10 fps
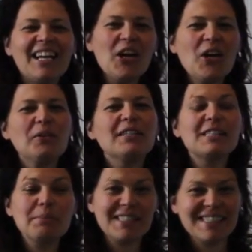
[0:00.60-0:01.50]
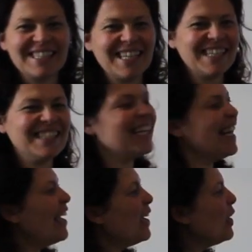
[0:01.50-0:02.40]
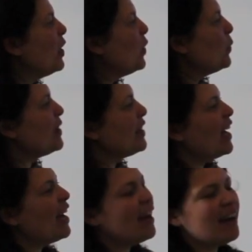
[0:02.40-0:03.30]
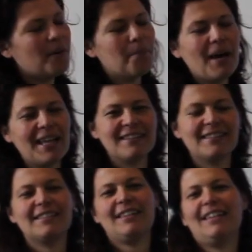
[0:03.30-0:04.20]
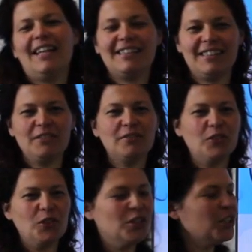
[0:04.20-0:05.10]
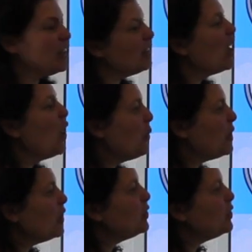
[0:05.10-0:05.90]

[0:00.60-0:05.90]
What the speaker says: it's Mrs Keene here with a maths lesson for you. We're going